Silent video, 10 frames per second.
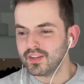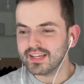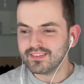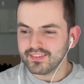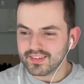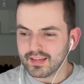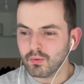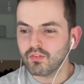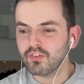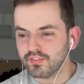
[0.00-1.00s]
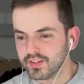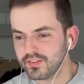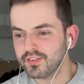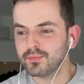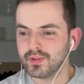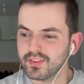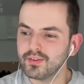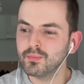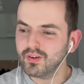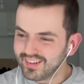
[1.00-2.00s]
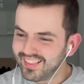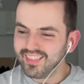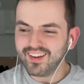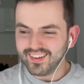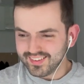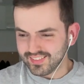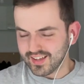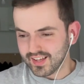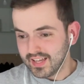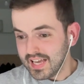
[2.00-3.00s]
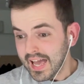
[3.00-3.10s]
You get to see what reveals has been and what. I like that.